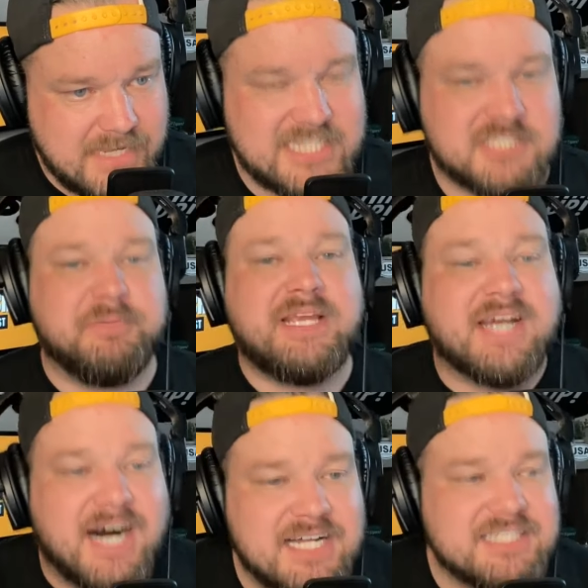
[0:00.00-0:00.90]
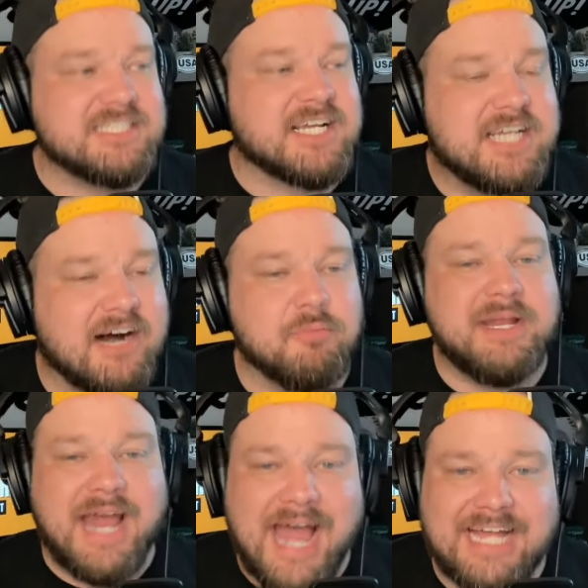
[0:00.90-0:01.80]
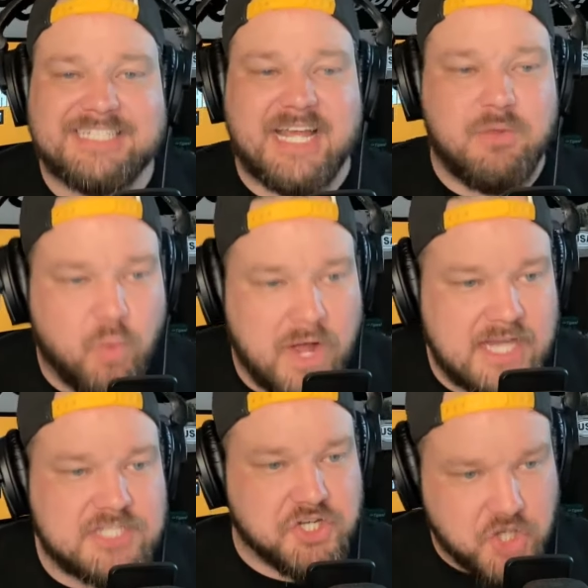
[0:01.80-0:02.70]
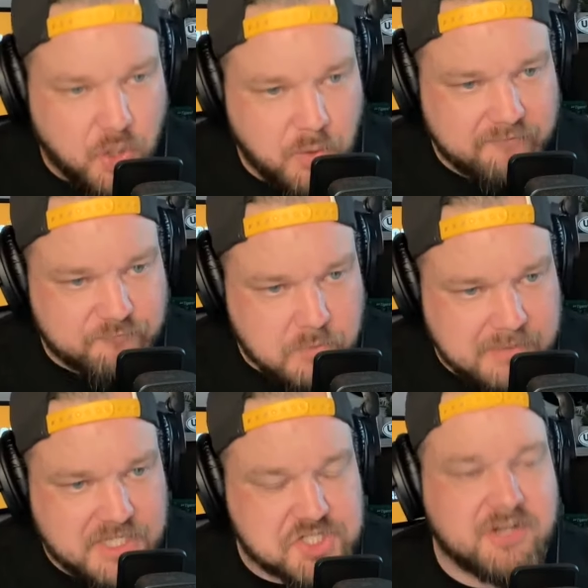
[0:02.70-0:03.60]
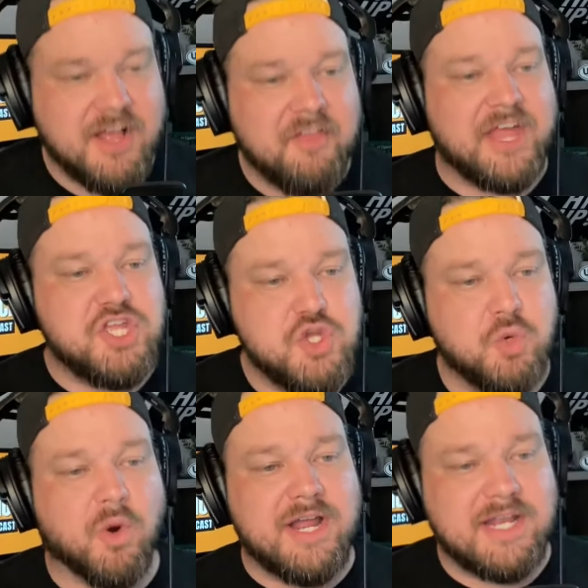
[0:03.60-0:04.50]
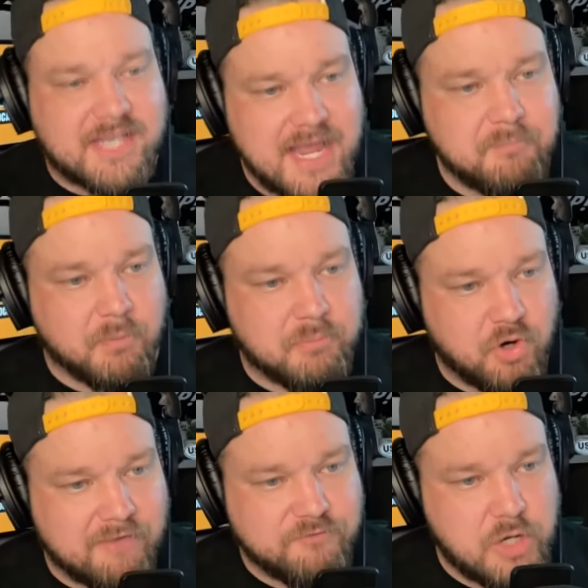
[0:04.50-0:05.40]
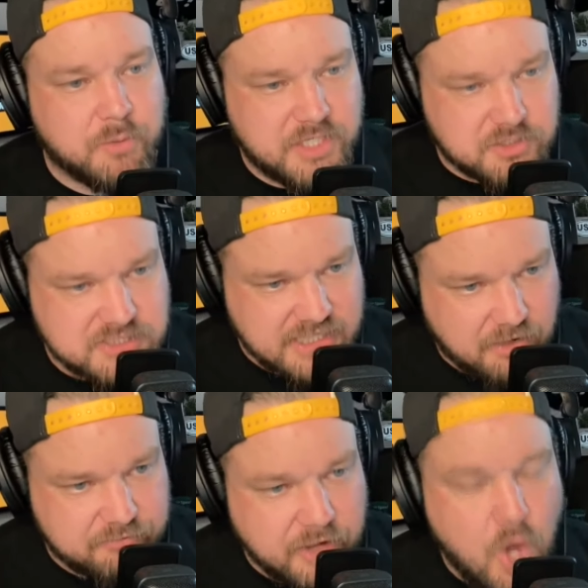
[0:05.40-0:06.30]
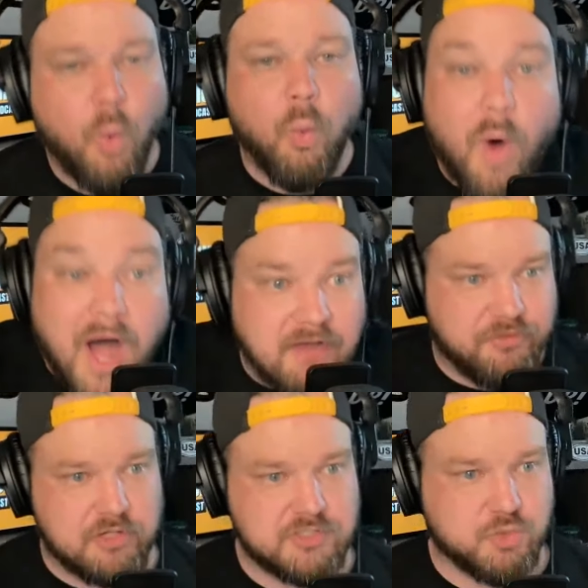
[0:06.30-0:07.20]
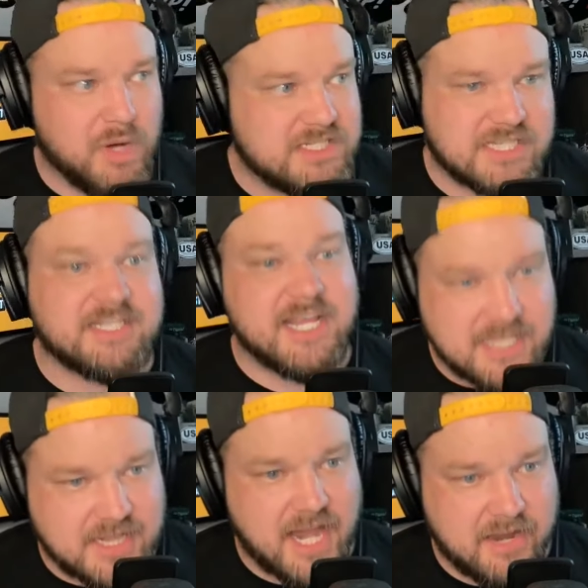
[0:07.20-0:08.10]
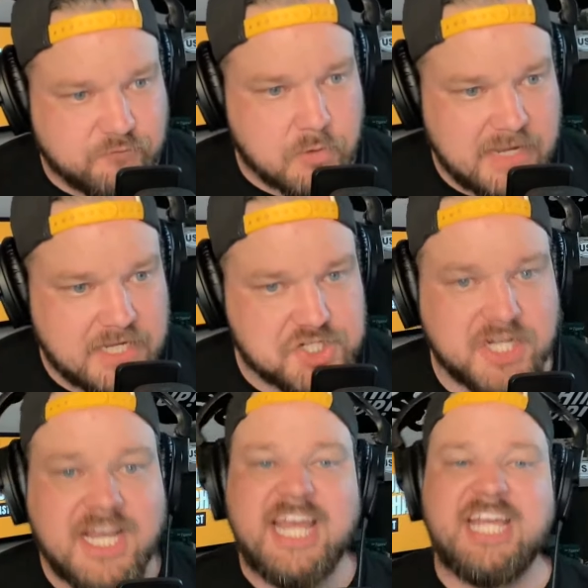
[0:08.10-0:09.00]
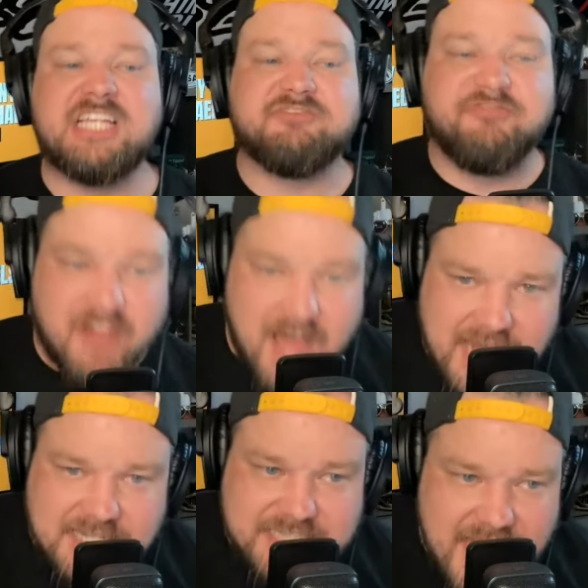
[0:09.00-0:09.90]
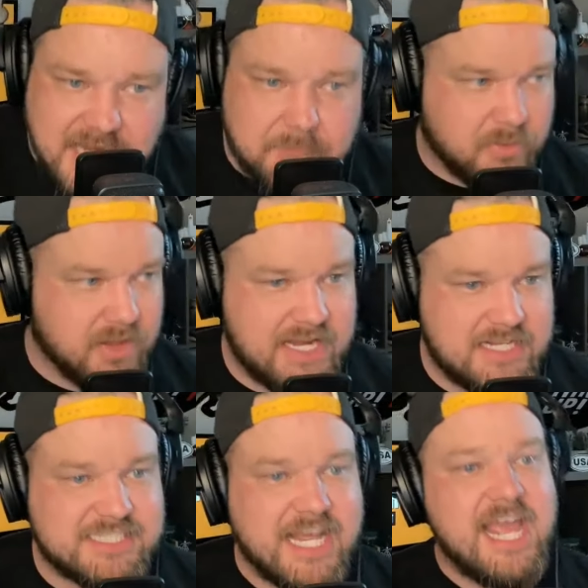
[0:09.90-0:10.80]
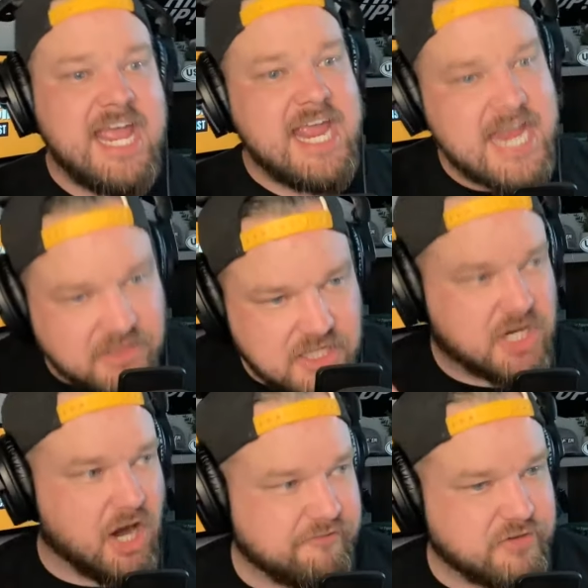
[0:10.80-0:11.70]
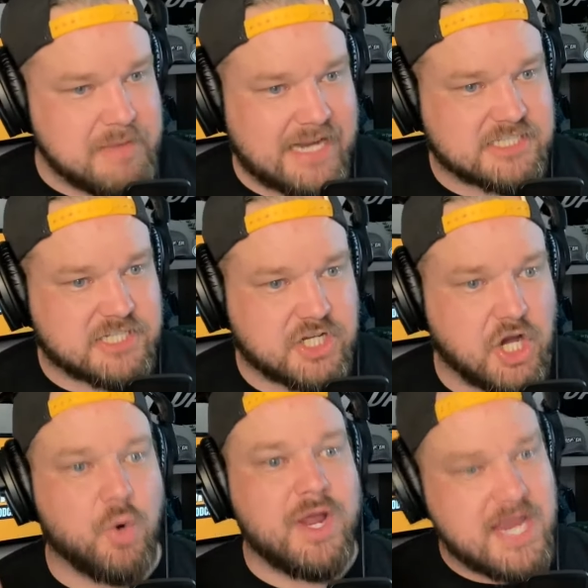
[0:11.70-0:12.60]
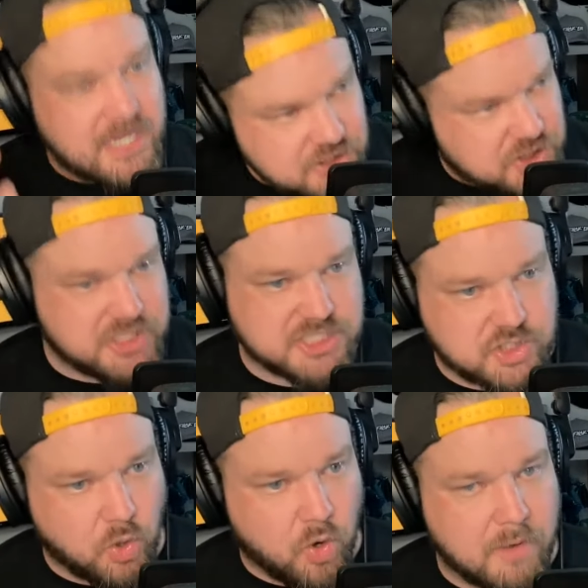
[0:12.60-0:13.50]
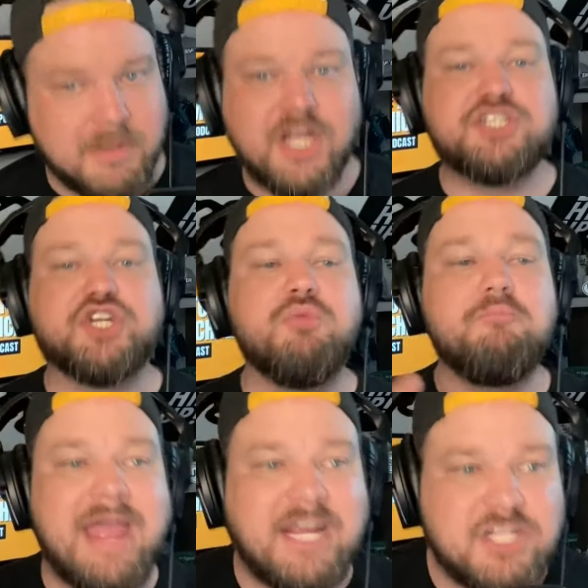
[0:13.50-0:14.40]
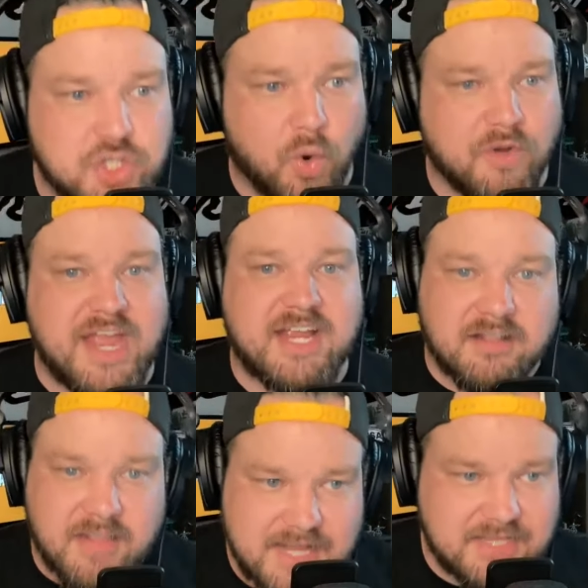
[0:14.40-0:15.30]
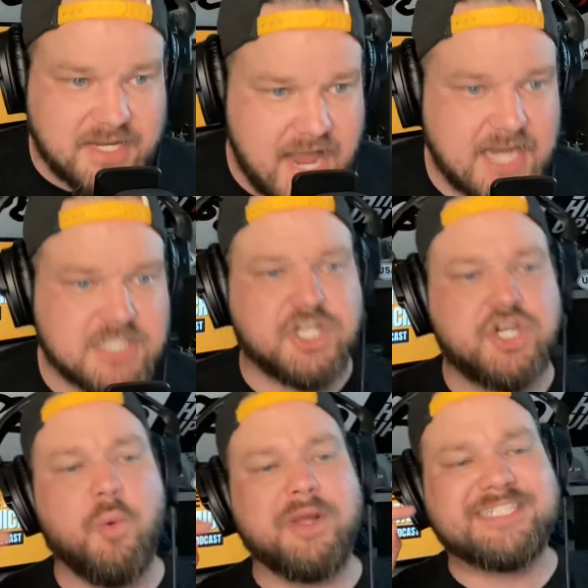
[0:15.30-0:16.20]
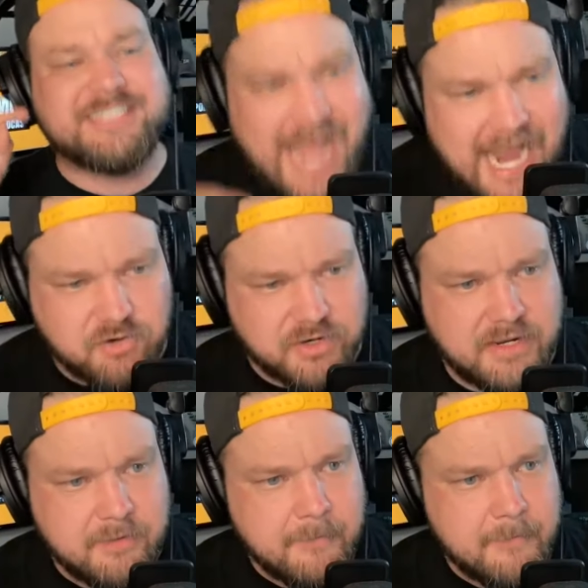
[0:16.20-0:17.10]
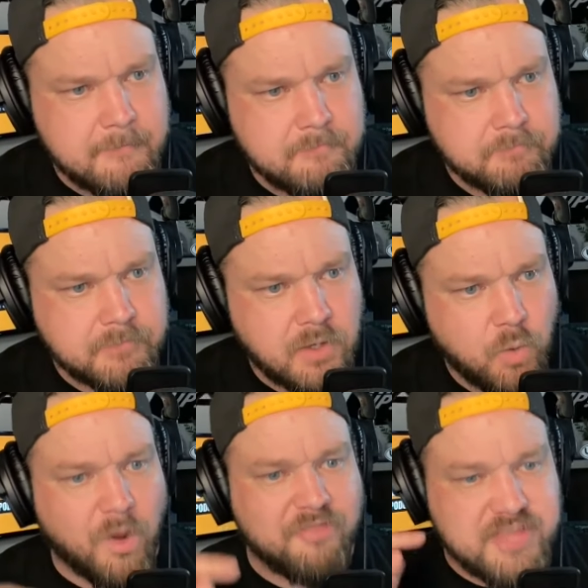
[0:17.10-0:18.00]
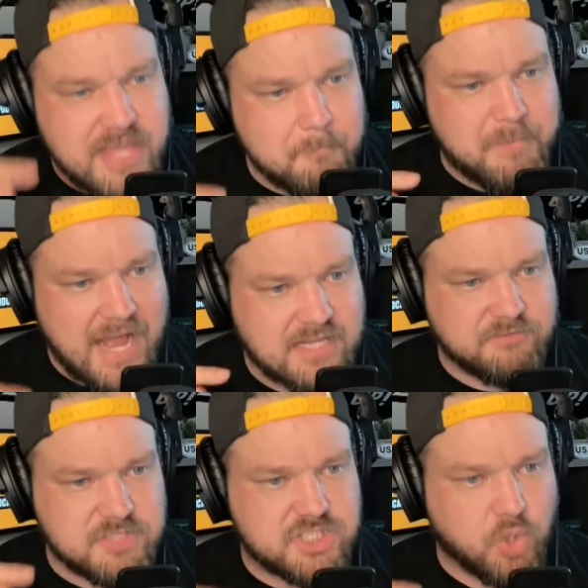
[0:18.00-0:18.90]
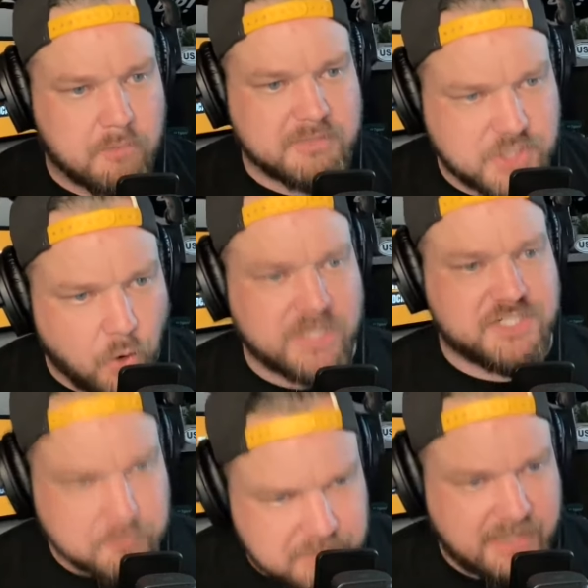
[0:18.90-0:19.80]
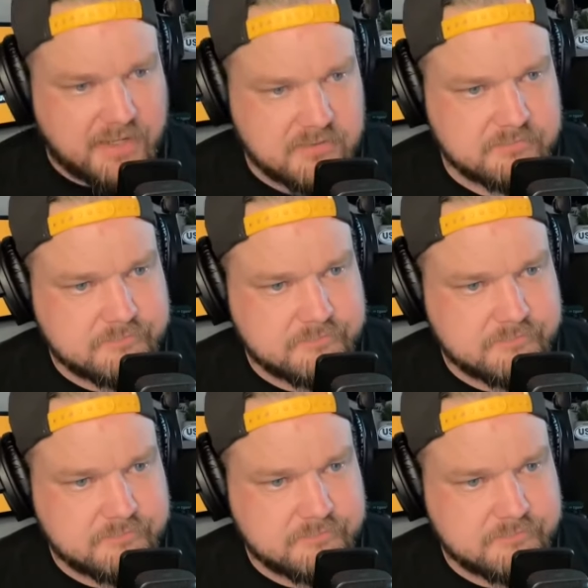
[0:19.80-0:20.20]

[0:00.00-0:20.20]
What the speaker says: It's because the government has a way to know information that you are incapable of knowing yourself. One of those ways that they get that information is flying data planes in the Gulf of Mexico into the storm to make sure they collect the data to know exactly what the impact of the storm is going to be.